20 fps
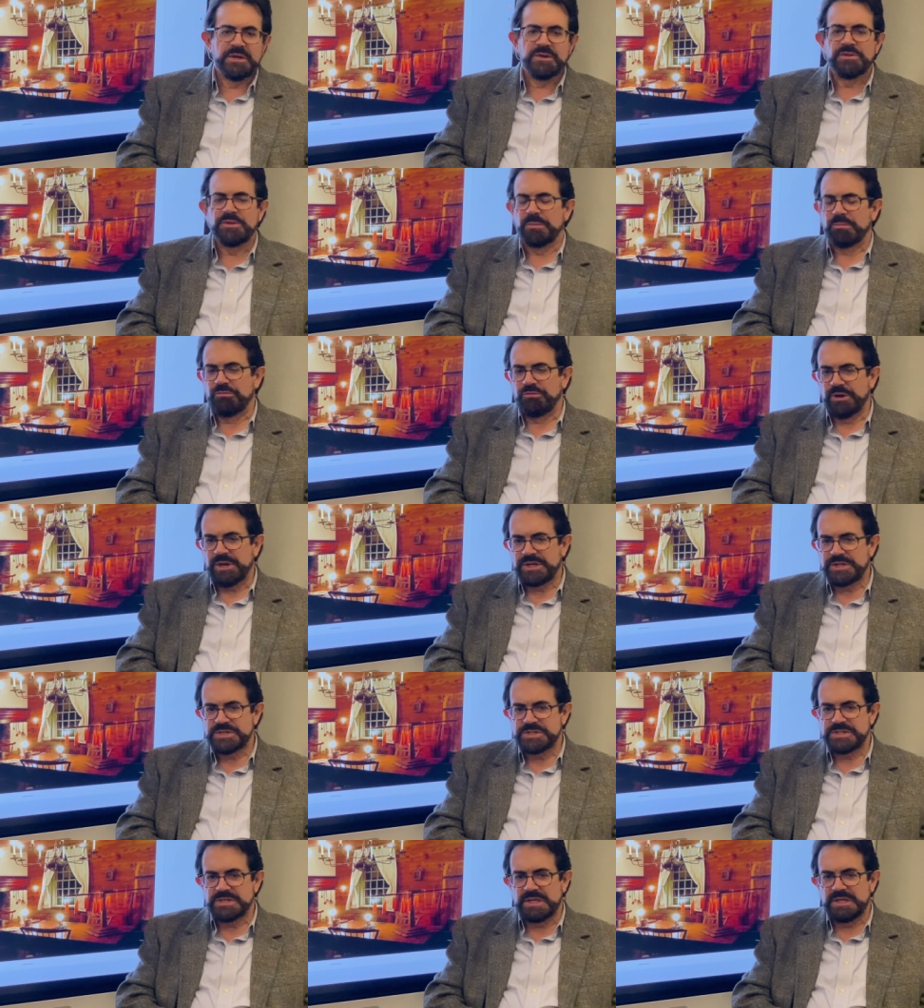The
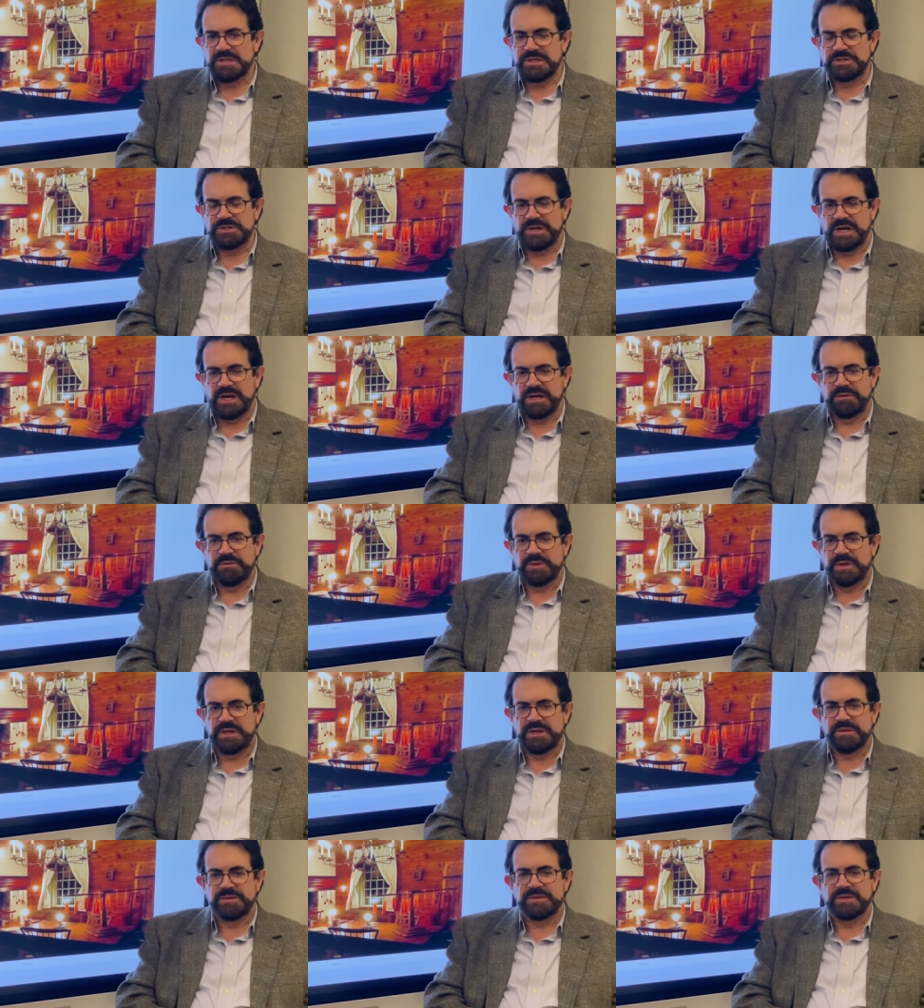bricks in the
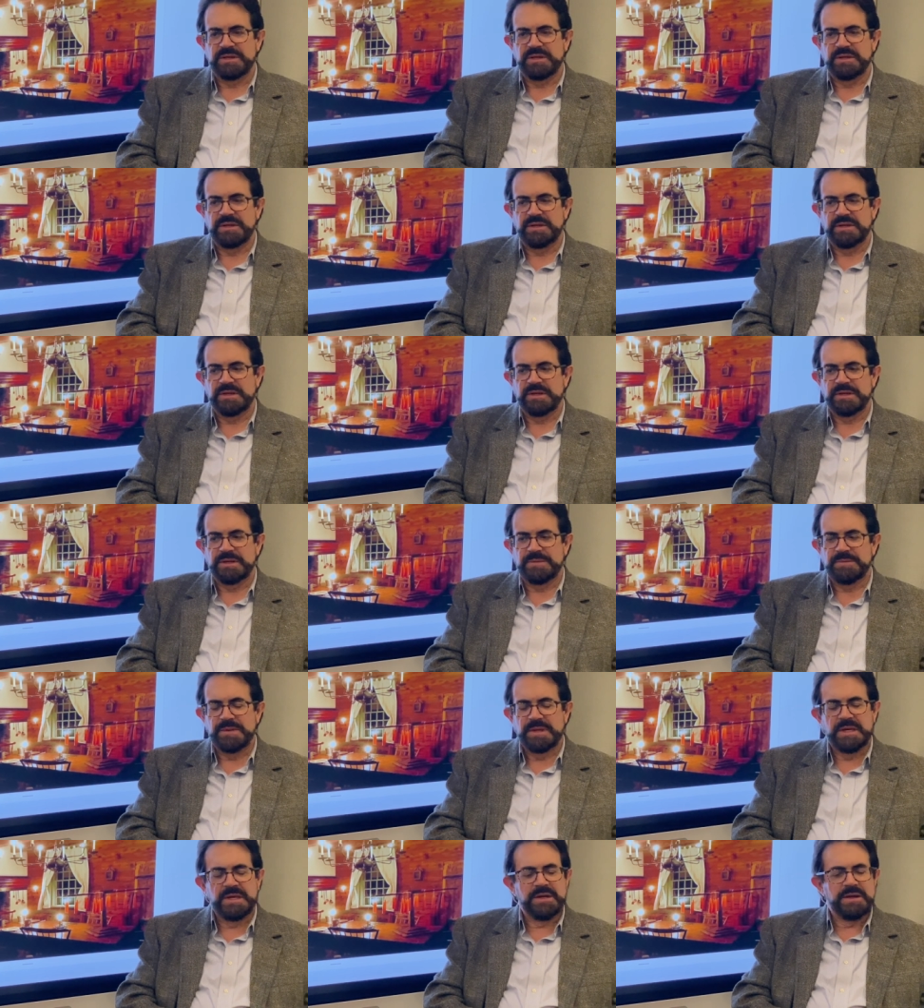diary, the, uh,
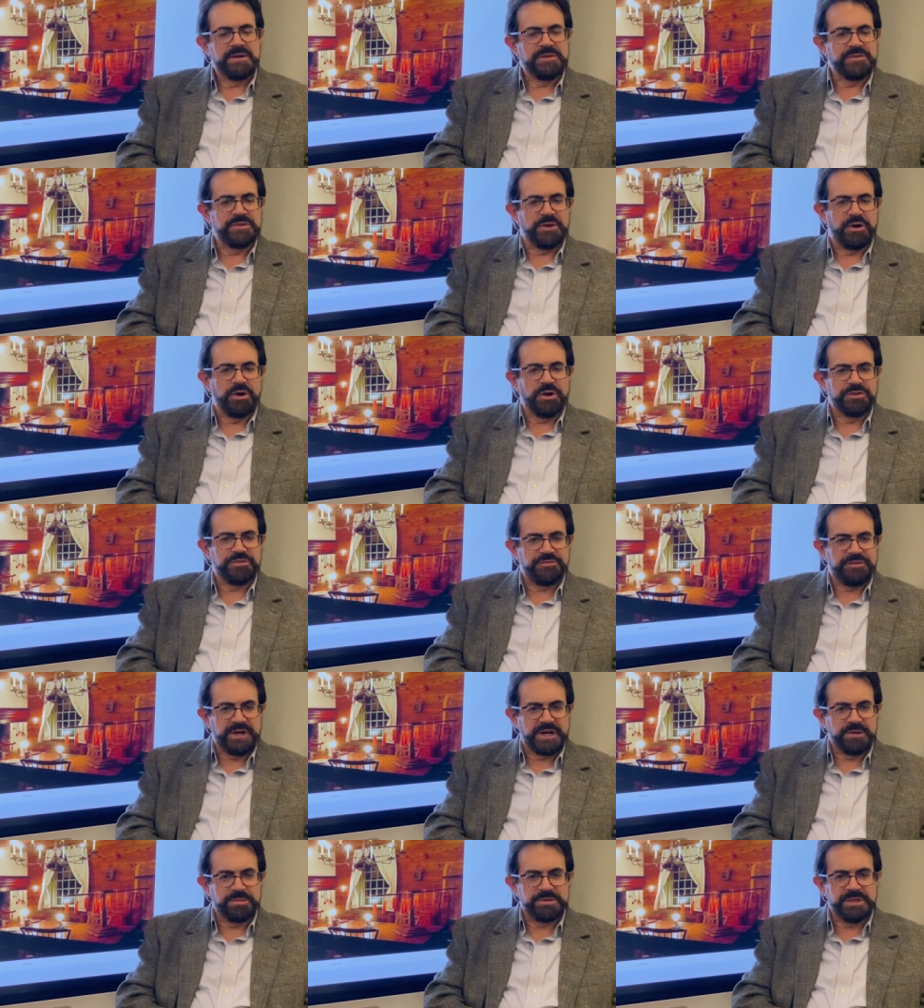the hearth
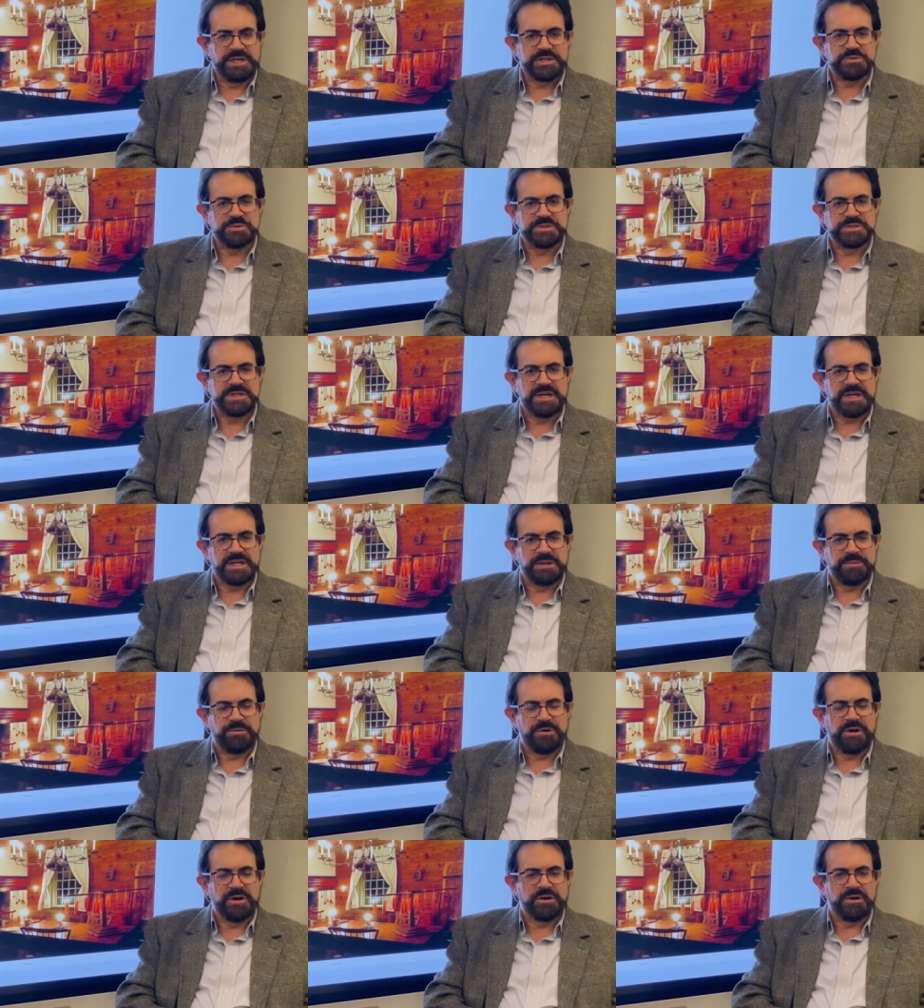fireplace was taken
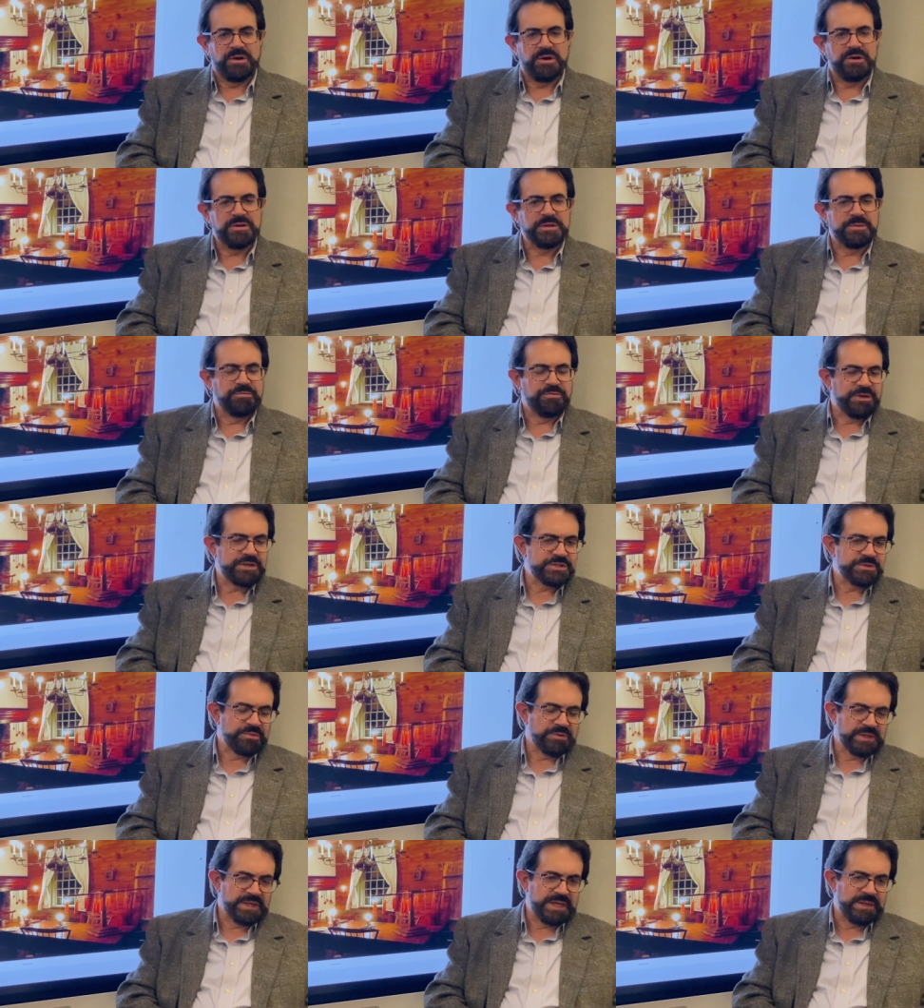apart. All the bricks
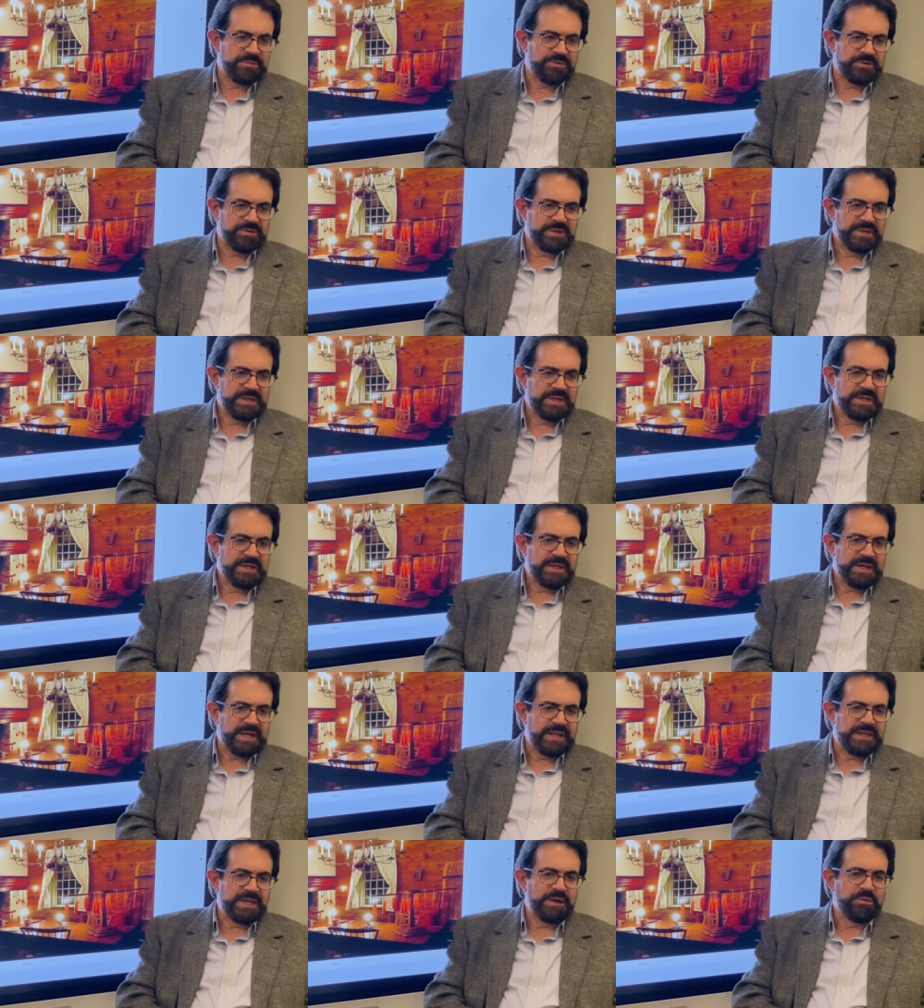were labeled
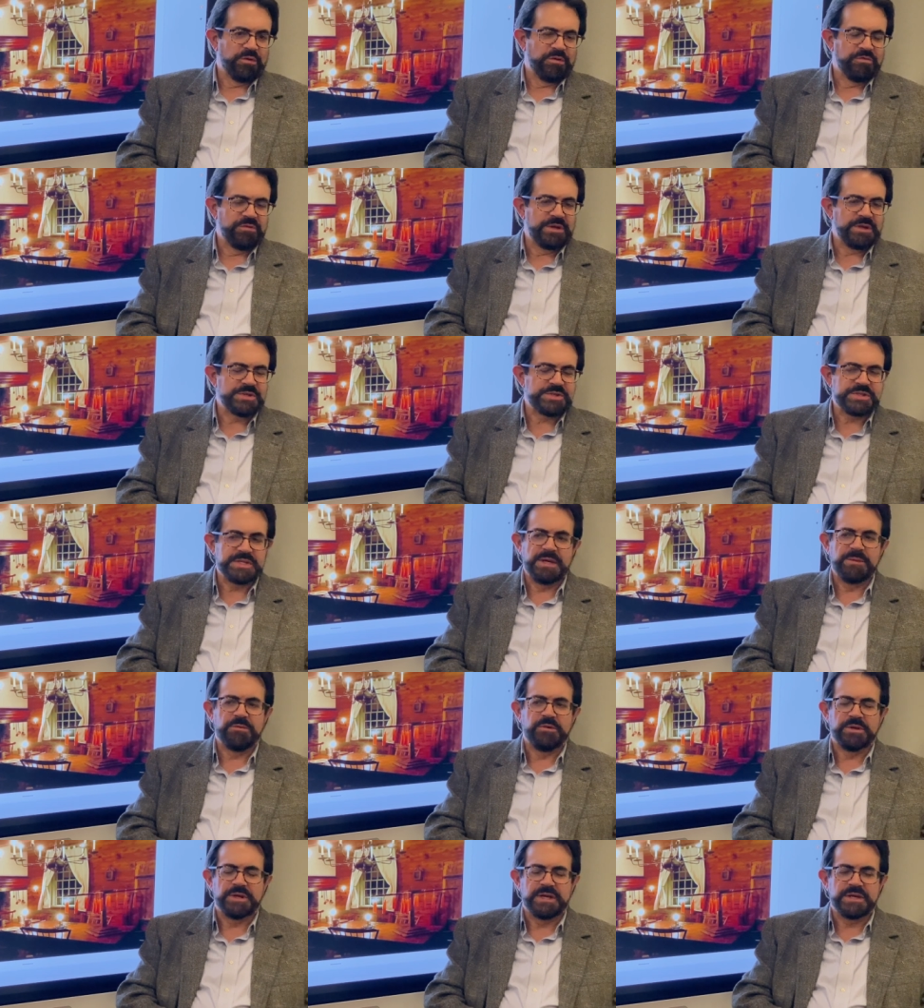and they were
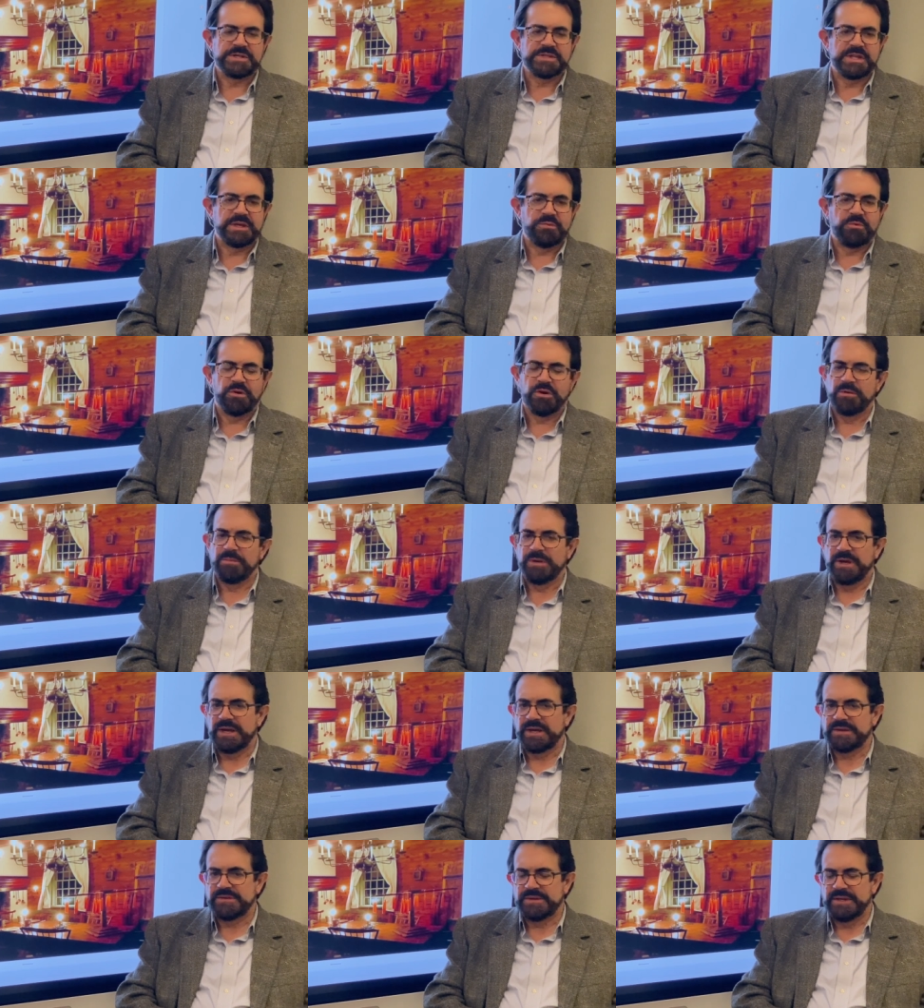reassembled as they were
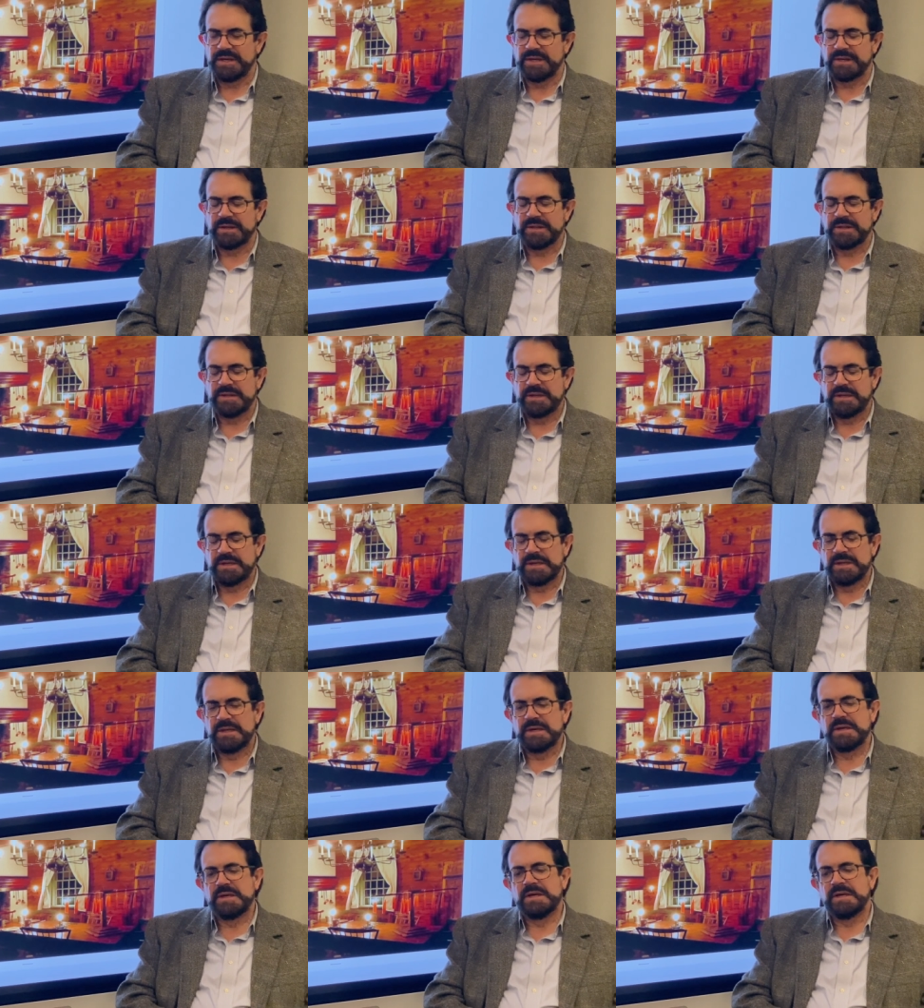back then.
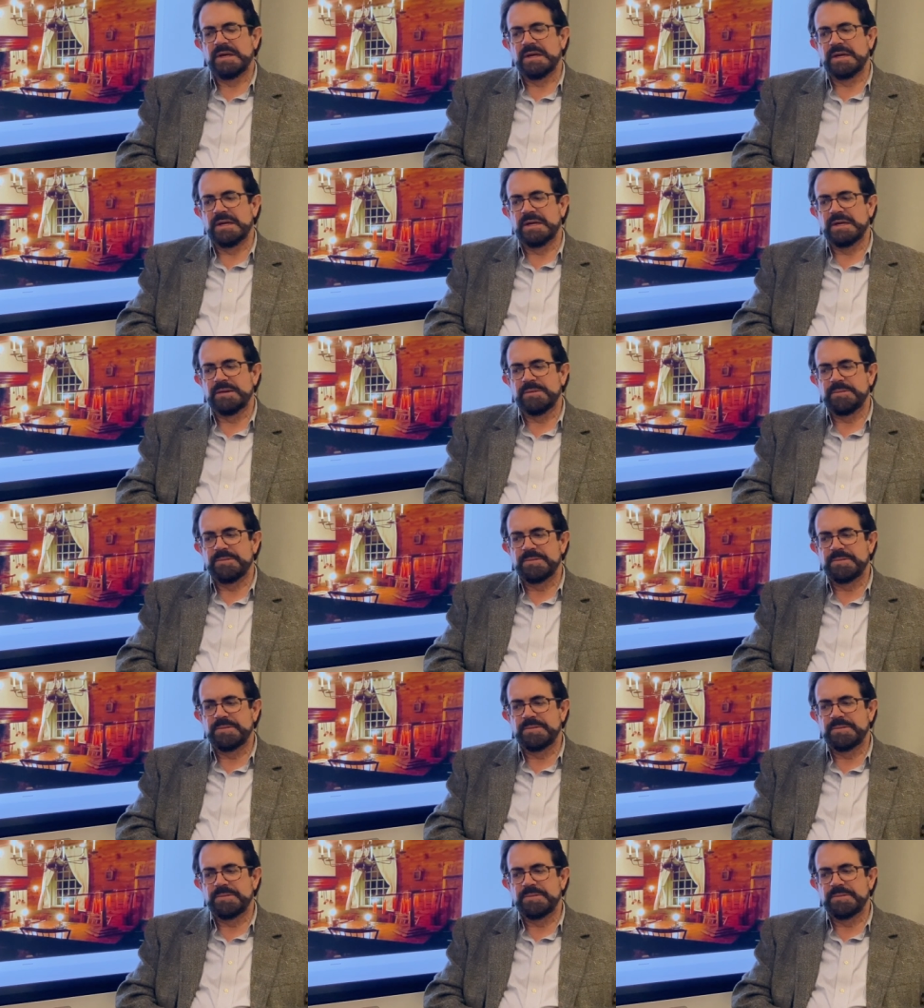Um,